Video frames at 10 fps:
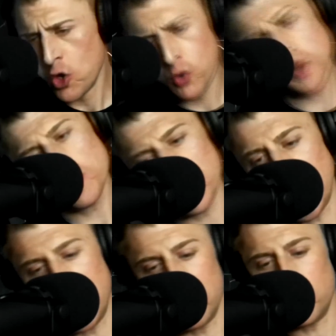When will
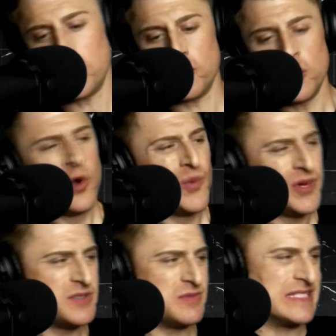I learn?
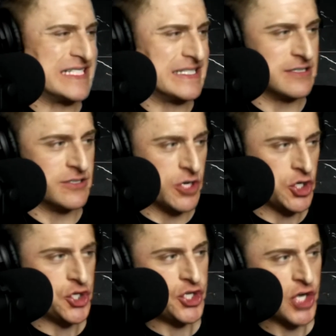When will I learn to
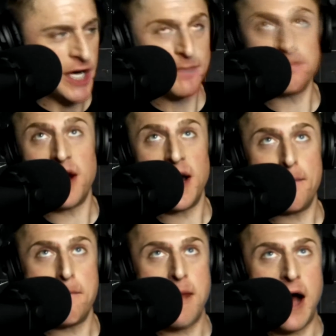shut my
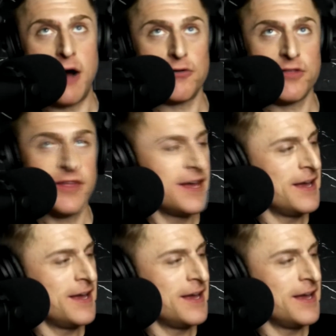mouth?